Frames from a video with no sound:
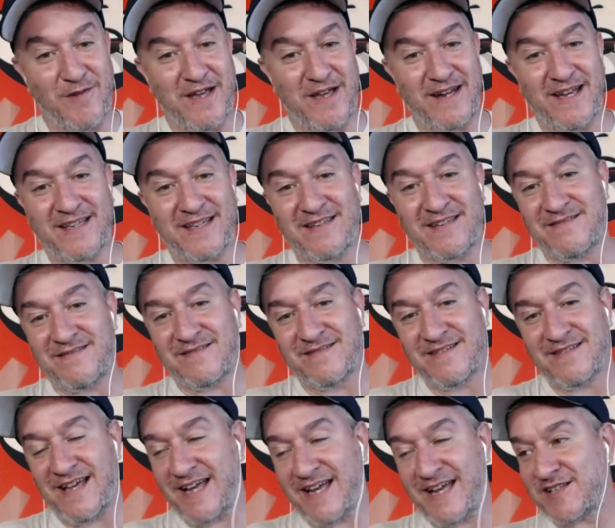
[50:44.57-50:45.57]
I could I
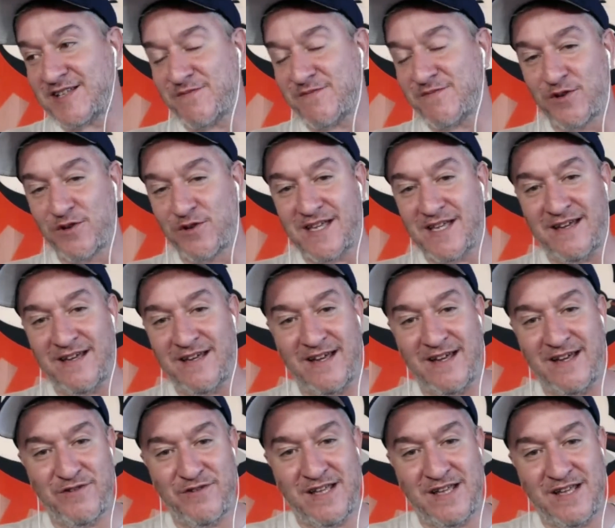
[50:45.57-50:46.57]
could smoke that every
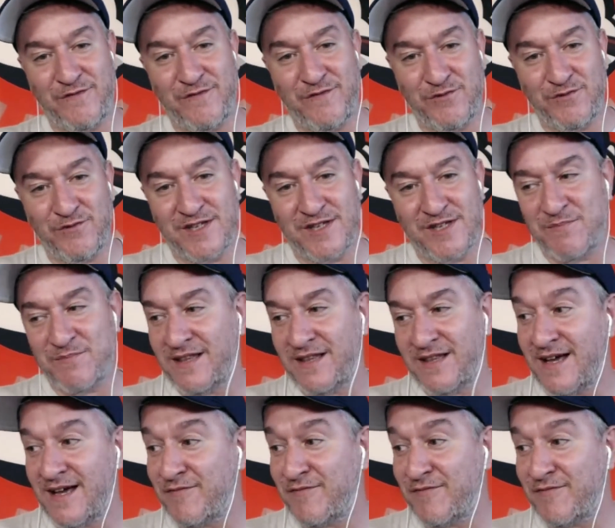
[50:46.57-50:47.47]
day for the rest of my life,